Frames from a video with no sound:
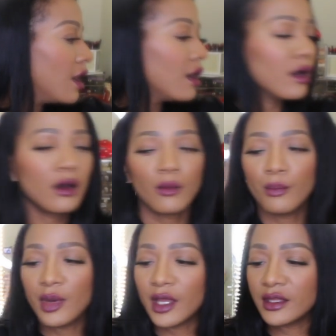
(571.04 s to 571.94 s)

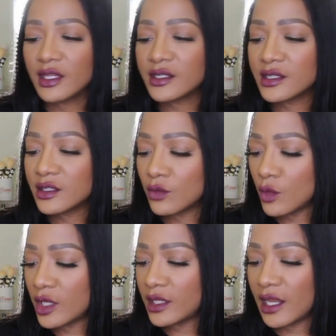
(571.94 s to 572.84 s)
Um, but this is the
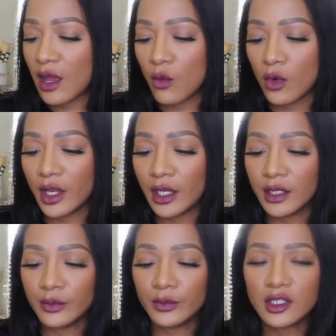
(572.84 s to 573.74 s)
one that I
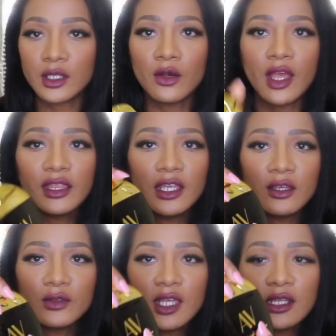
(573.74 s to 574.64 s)
wanted. So I
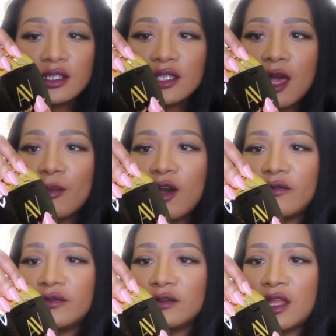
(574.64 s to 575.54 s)
think you take the top
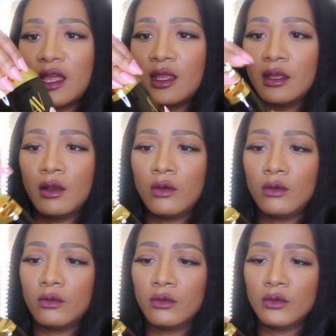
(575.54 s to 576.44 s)
off. Like,
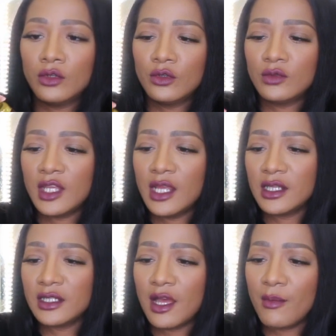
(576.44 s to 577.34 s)
oh, do you take
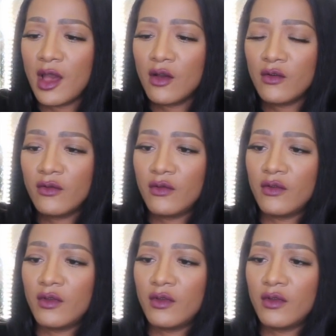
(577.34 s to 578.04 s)
the top off?